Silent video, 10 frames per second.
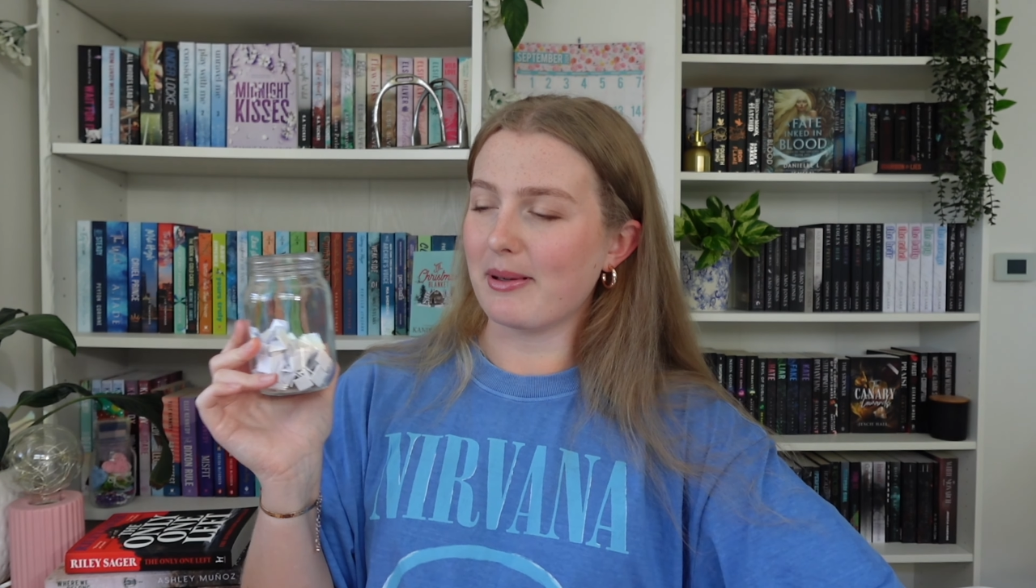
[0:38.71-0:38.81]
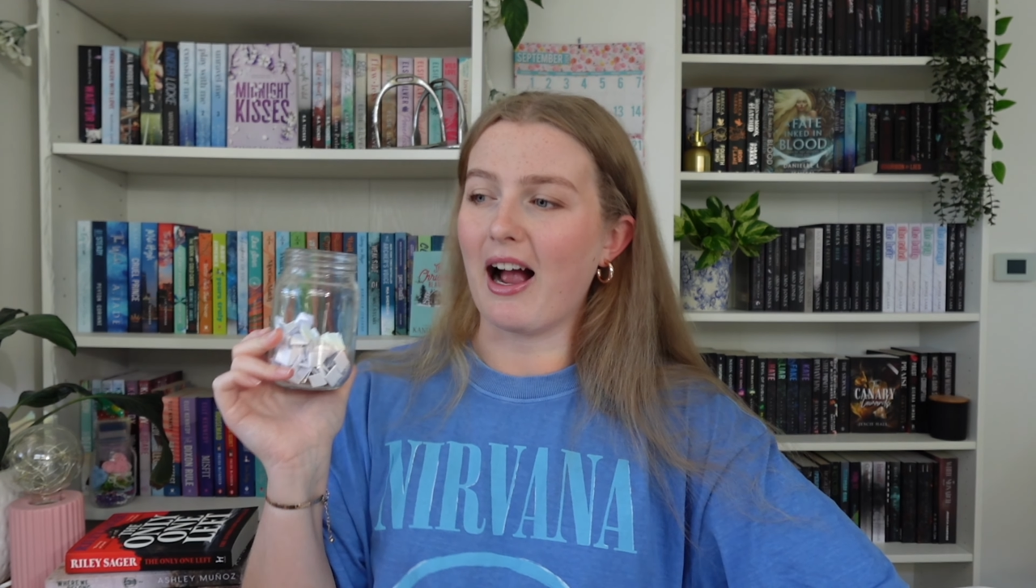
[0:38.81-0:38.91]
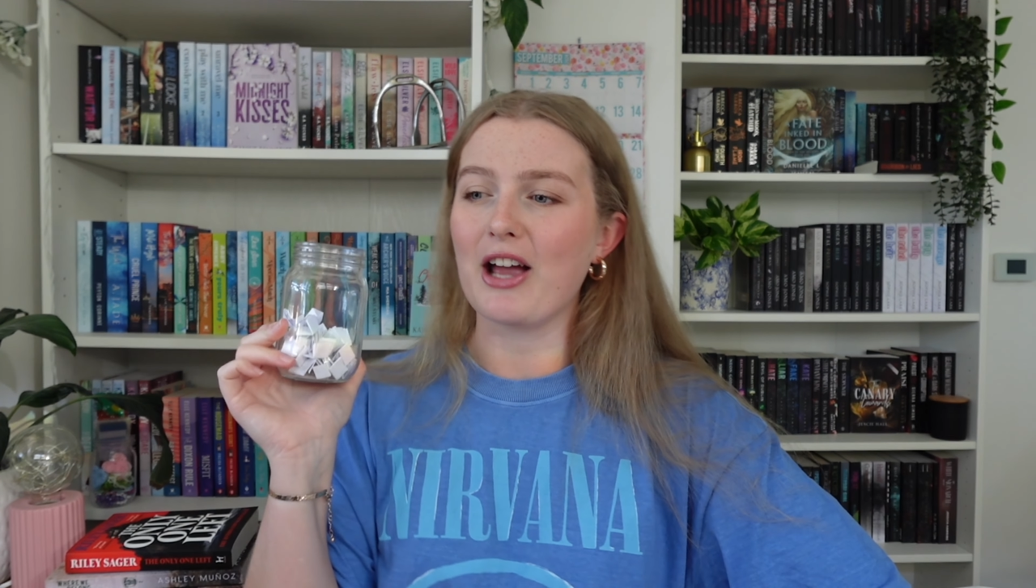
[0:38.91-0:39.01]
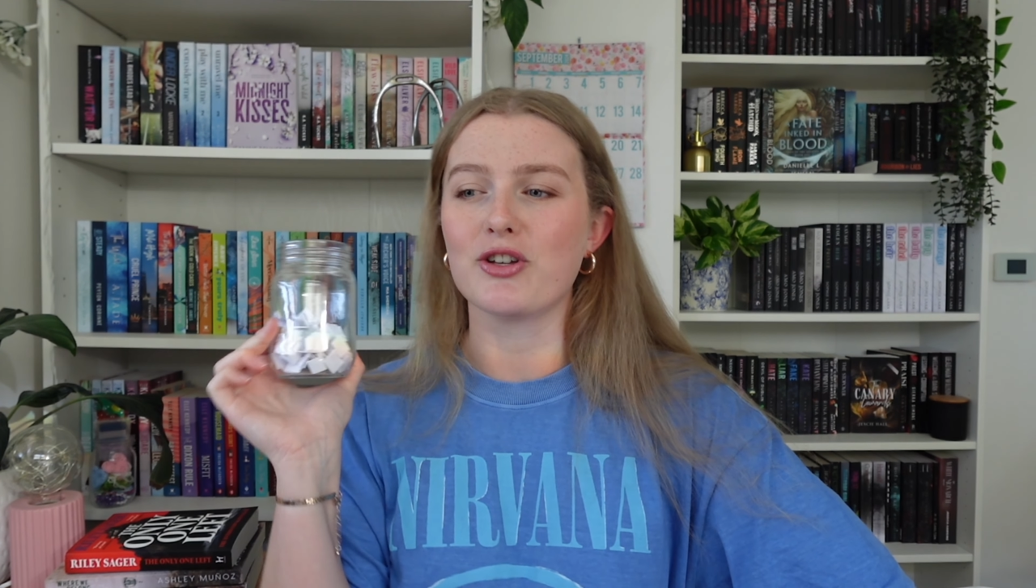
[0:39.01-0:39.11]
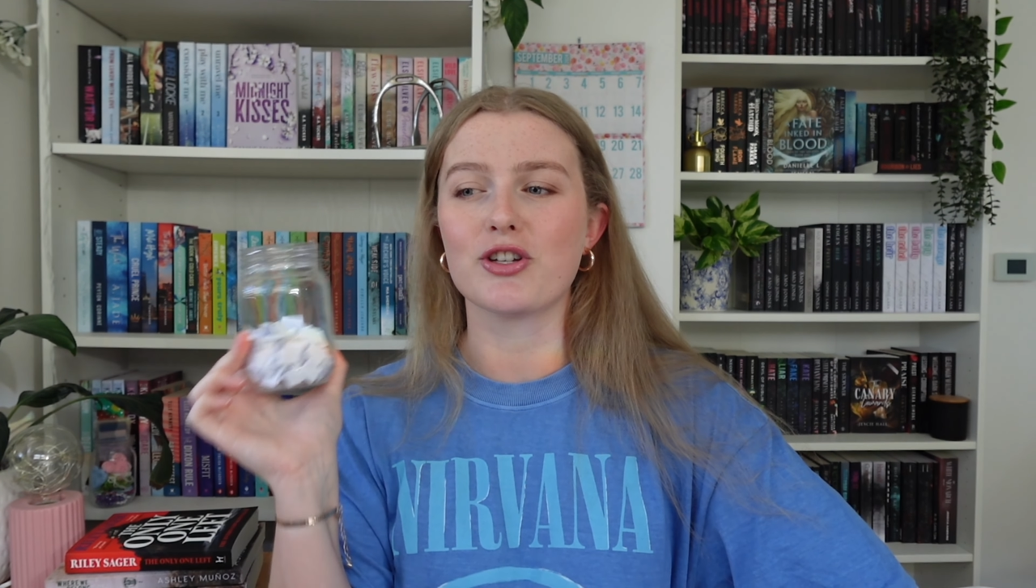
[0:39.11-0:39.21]
I
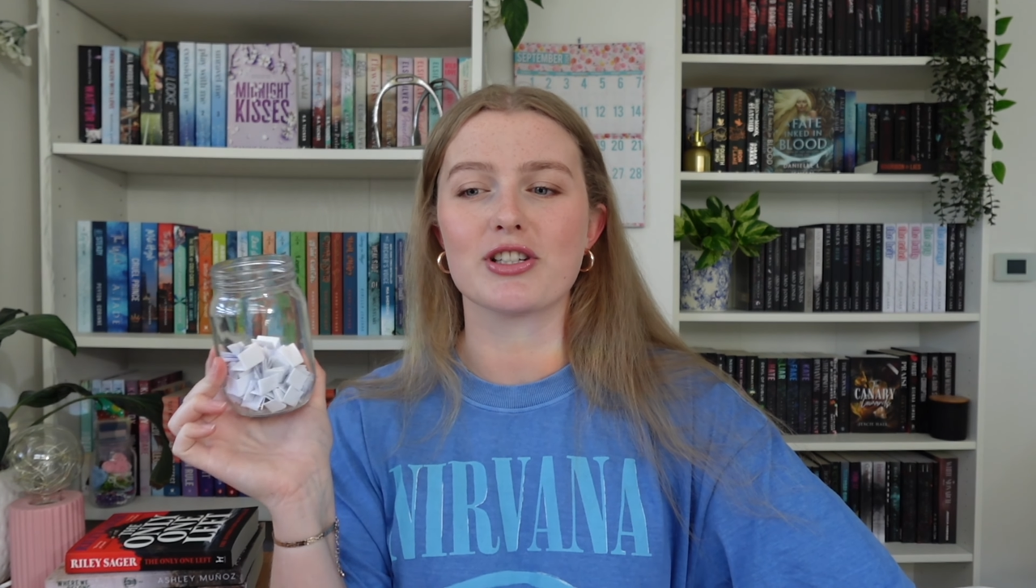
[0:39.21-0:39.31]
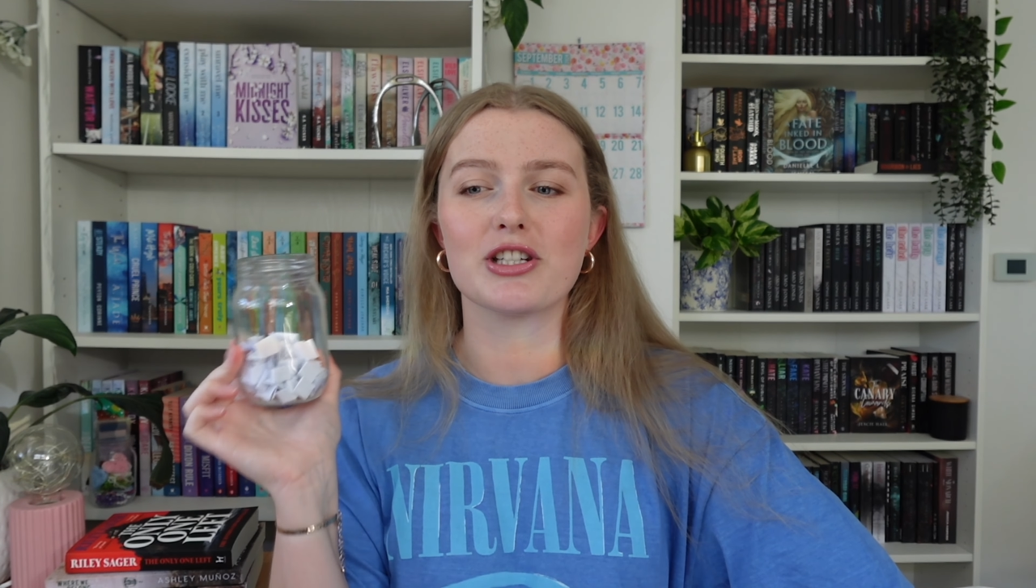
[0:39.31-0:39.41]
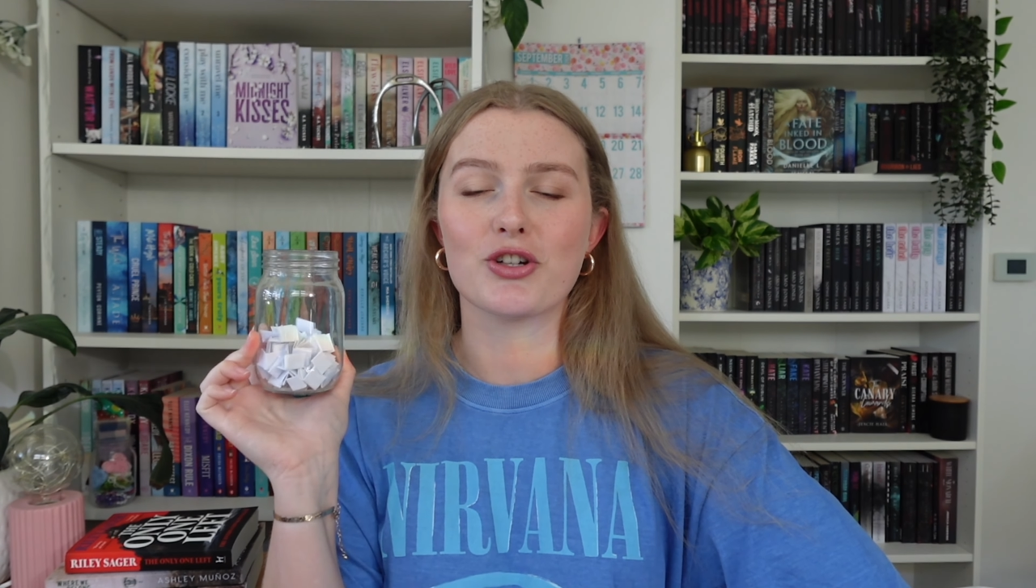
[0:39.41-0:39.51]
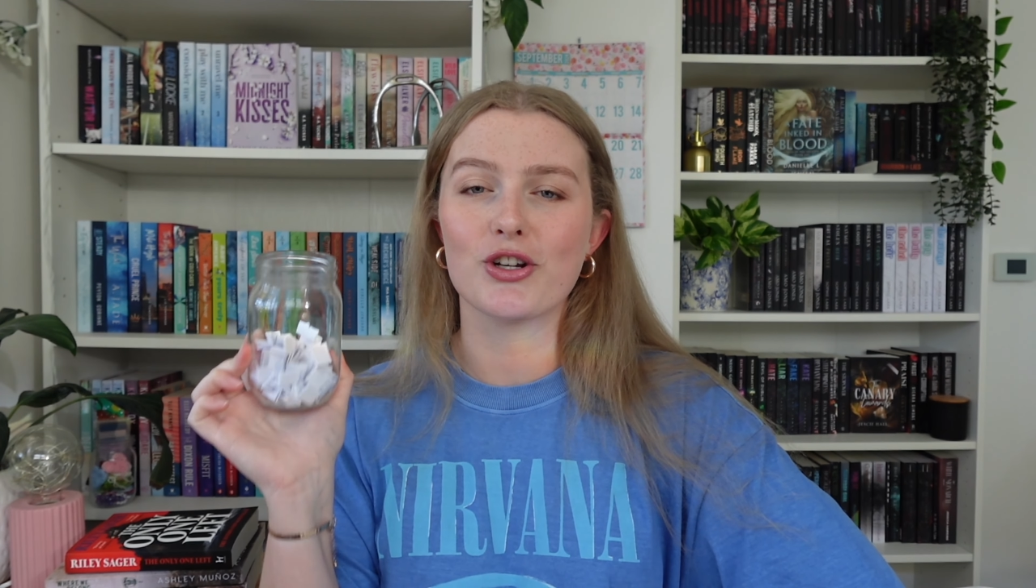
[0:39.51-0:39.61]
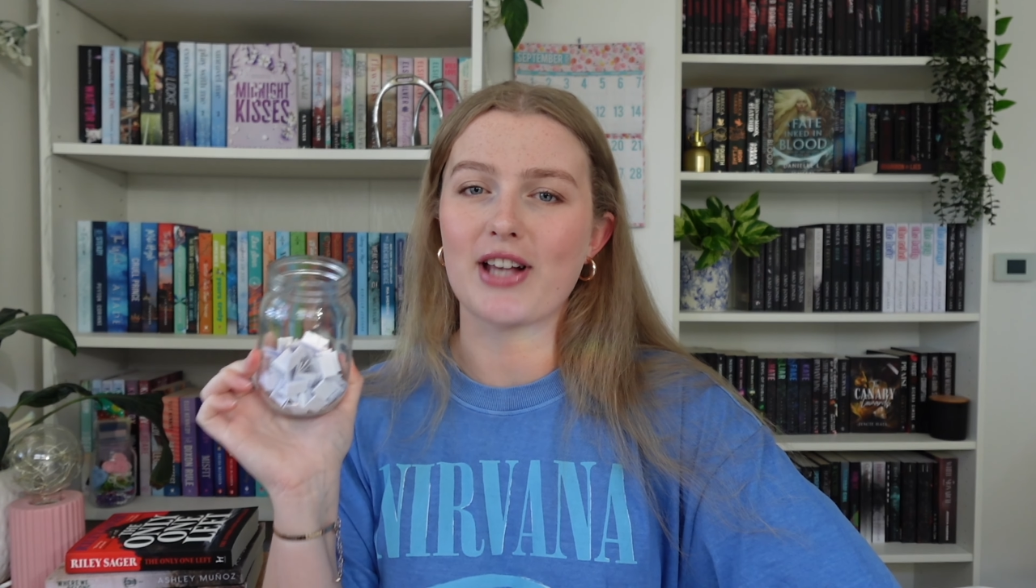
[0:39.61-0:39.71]
usually
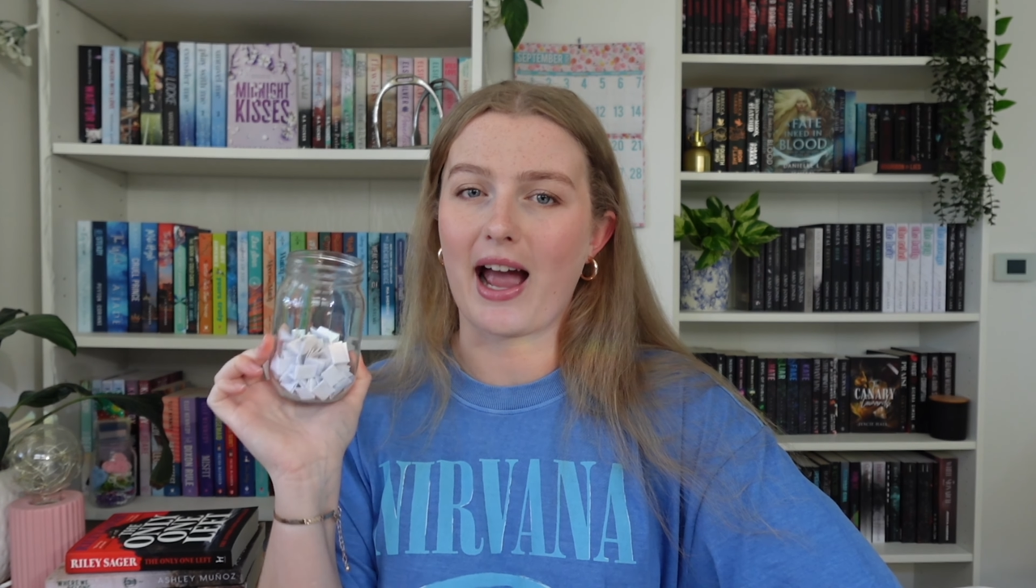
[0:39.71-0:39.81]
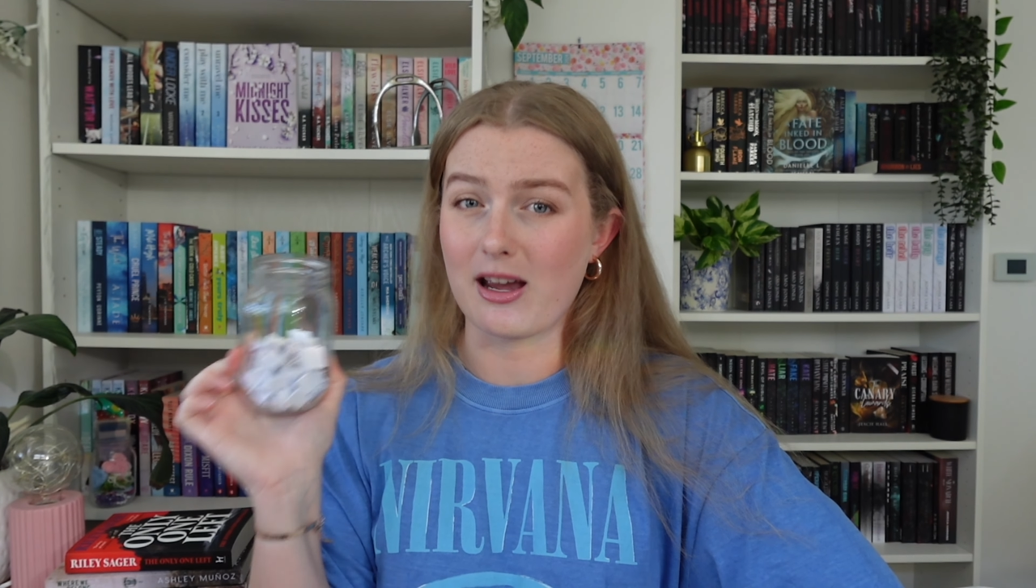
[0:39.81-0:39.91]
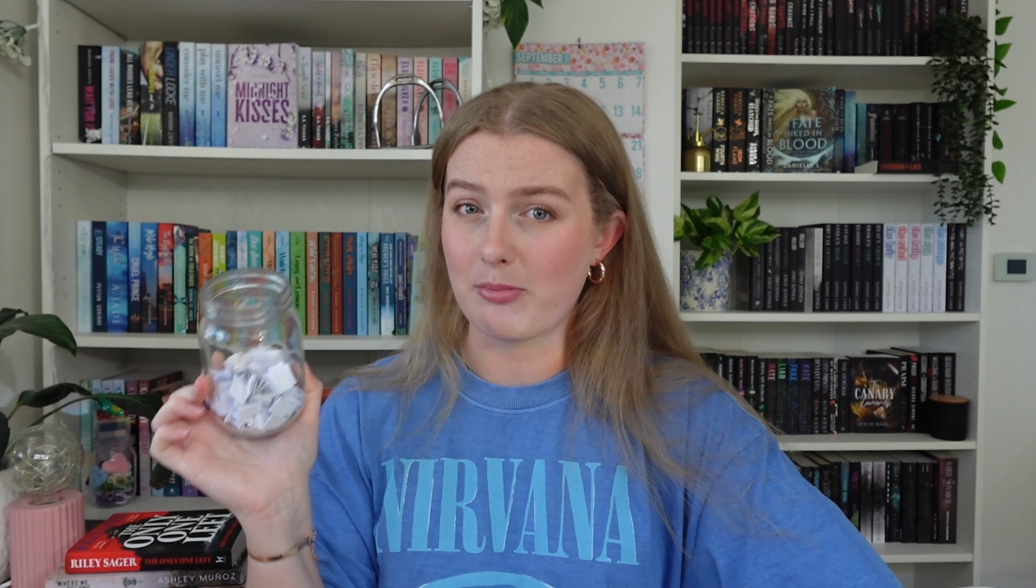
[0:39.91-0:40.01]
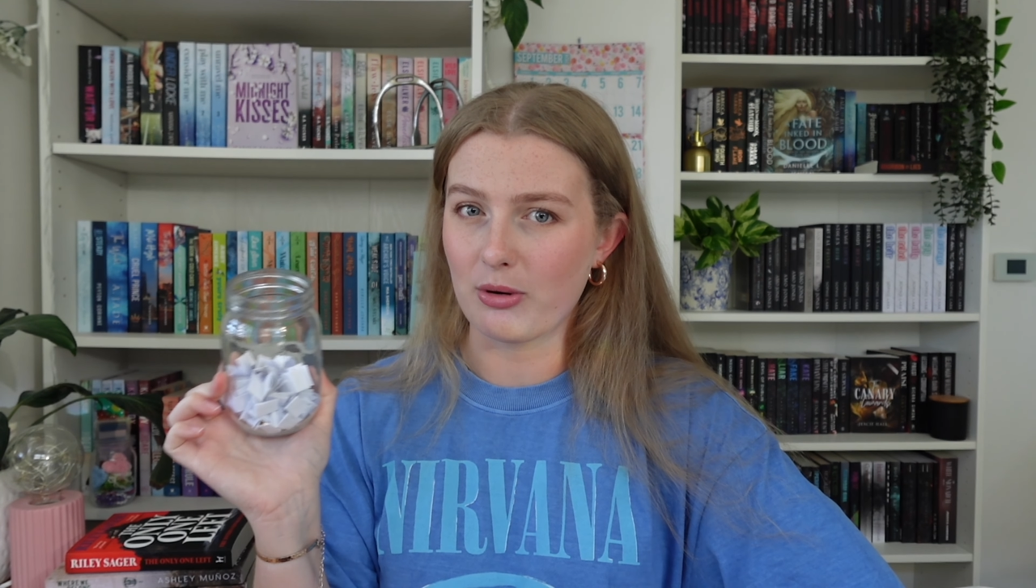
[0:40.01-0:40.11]
choose eight